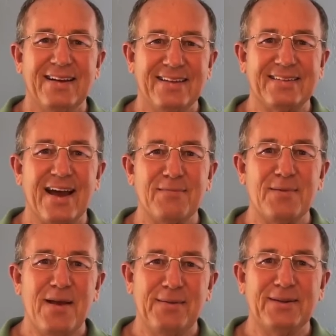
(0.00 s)
It's time
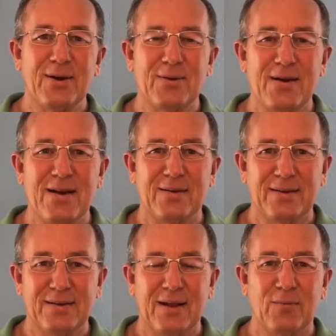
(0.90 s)
to maybe turn
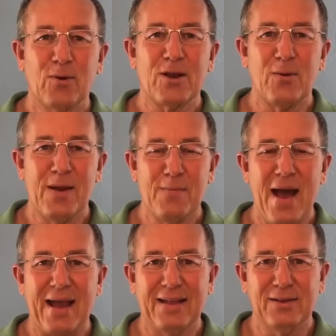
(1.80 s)
around and work your way
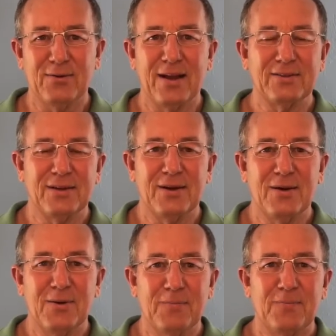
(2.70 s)
back in the direction of
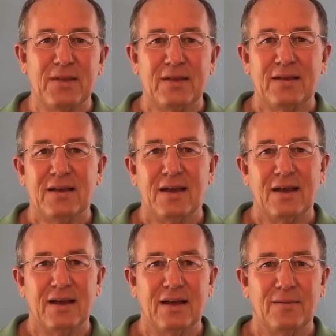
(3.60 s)
home.
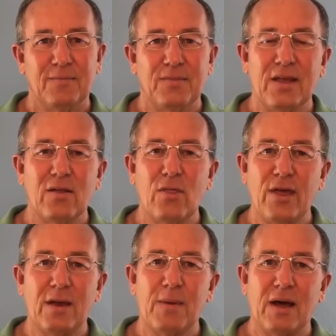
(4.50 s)
The other
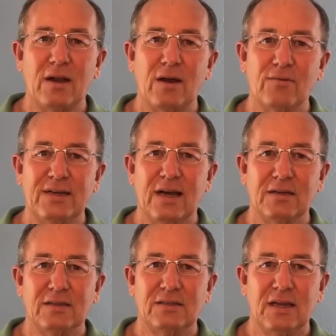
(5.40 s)
thing about
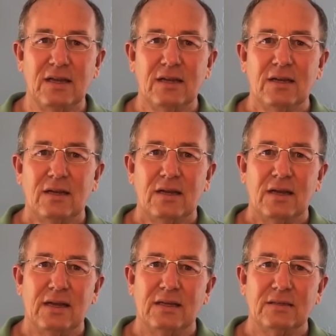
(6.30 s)
redundancy
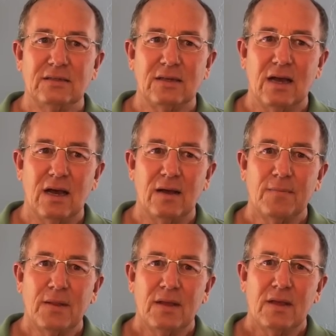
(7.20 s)
is
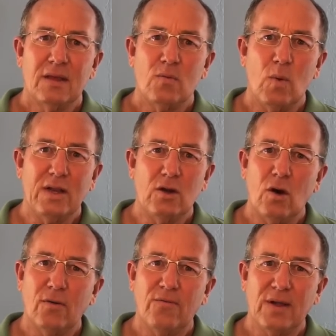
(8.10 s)
when you
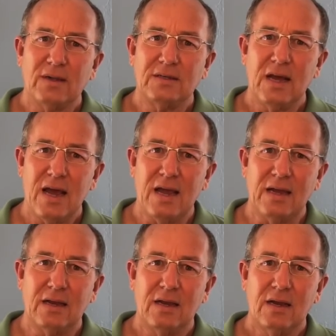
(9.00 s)
go to fill a
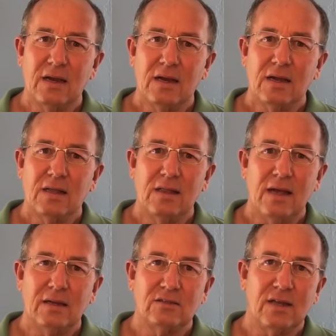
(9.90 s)
tank
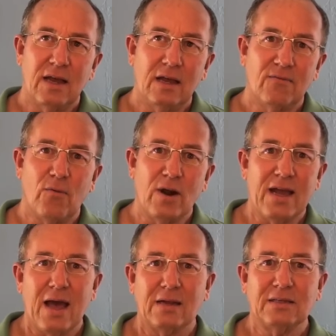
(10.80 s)
that is, say, a
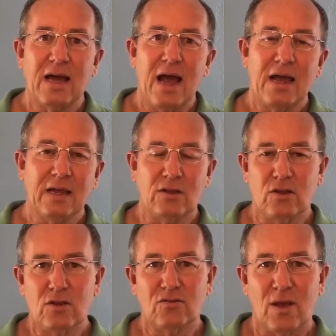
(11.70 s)
40-gallon tank, and
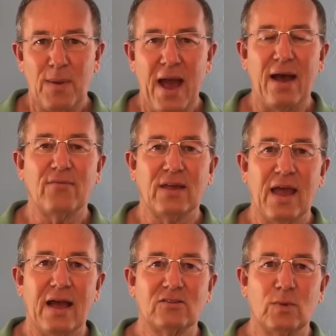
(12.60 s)
you use up half the
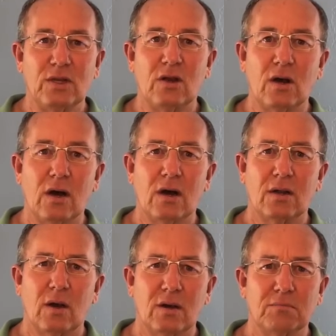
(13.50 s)
gas when you go
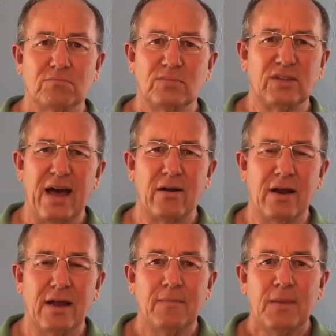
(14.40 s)
on
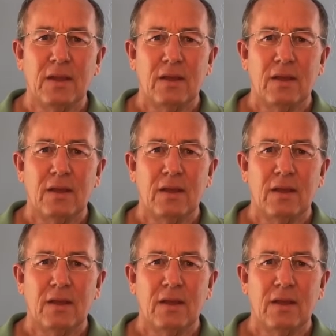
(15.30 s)
Saturday,